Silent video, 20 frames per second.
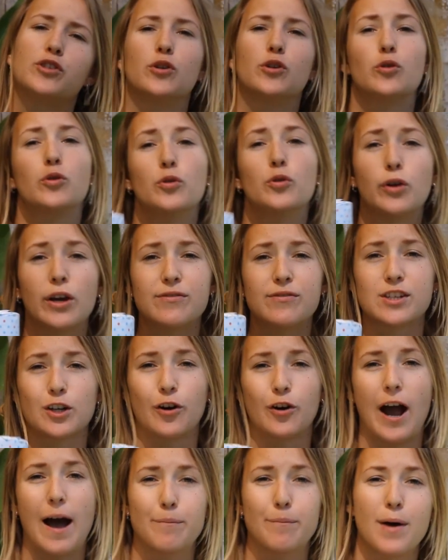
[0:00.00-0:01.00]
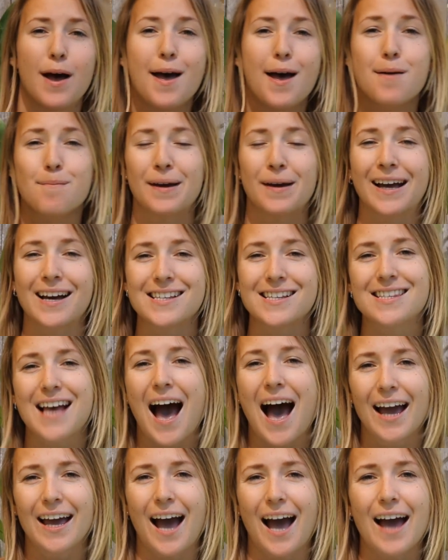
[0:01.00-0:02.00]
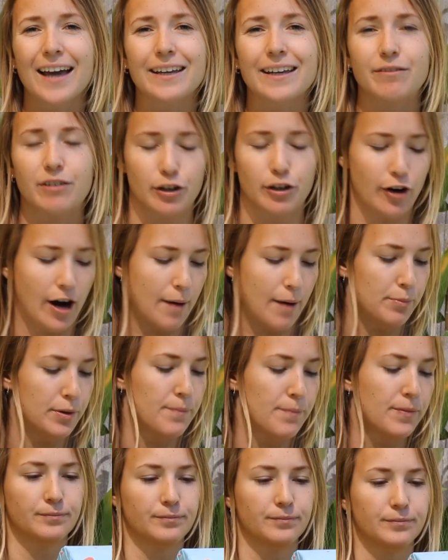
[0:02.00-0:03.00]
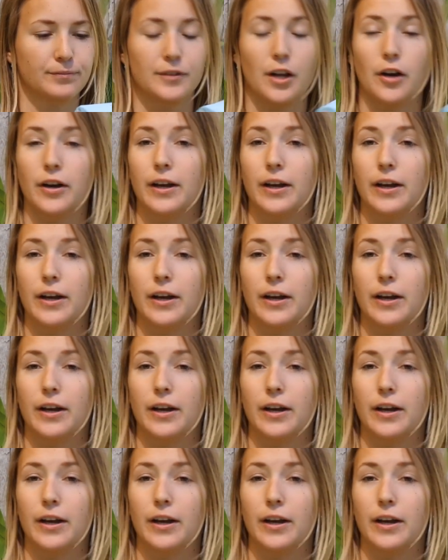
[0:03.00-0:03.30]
to Who Gives a Crap, because I, I give a crap. Oh,